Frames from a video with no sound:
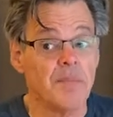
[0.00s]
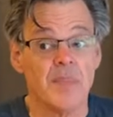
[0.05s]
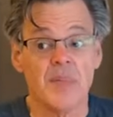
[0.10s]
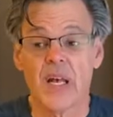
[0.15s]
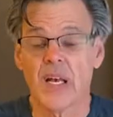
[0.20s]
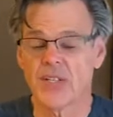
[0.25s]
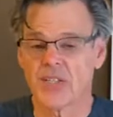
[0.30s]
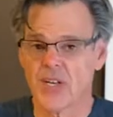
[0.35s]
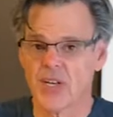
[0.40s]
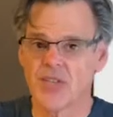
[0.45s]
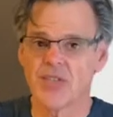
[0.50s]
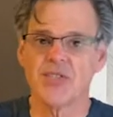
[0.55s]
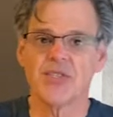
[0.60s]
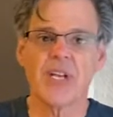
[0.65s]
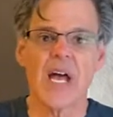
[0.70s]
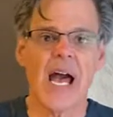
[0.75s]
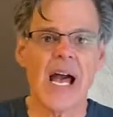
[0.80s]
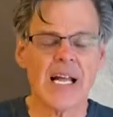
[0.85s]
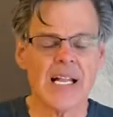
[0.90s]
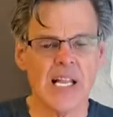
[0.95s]
That's
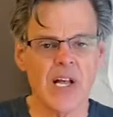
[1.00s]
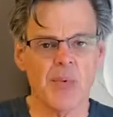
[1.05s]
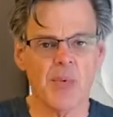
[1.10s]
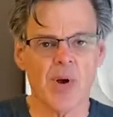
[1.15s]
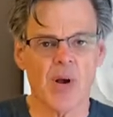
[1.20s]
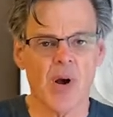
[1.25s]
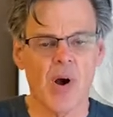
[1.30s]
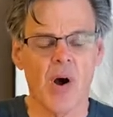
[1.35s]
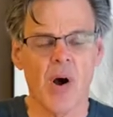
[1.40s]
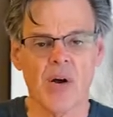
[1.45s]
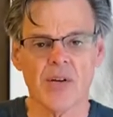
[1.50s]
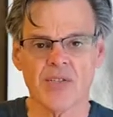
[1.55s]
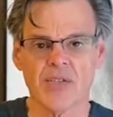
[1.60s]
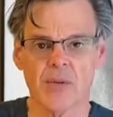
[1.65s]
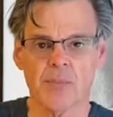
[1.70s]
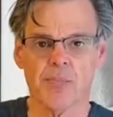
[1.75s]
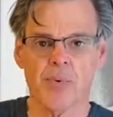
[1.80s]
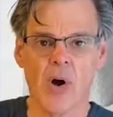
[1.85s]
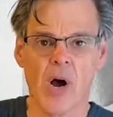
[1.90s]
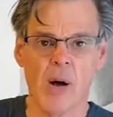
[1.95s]
exactly what caused the
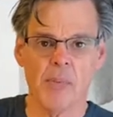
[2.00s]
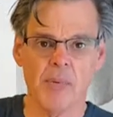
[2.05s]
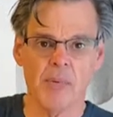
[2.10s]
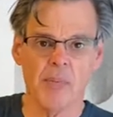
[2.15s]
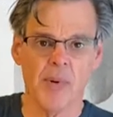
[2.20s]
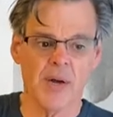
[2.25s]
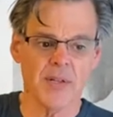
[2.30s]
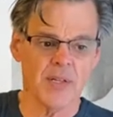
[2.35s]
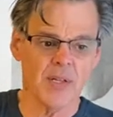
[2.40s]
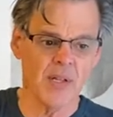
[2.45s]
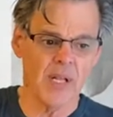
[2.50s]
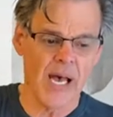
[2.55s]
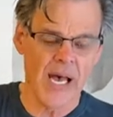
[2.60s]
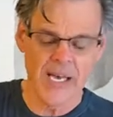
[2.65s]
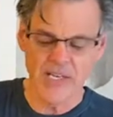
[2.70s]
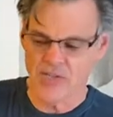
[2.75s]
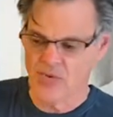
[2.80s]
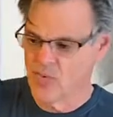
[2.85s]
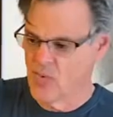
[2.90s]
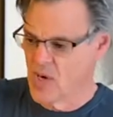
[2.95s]
problem on the
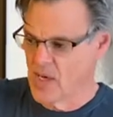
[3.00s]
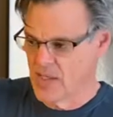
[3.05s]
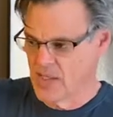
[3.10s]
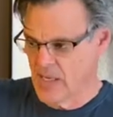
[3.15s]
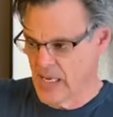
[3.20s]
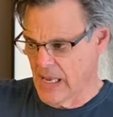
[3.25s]
last one,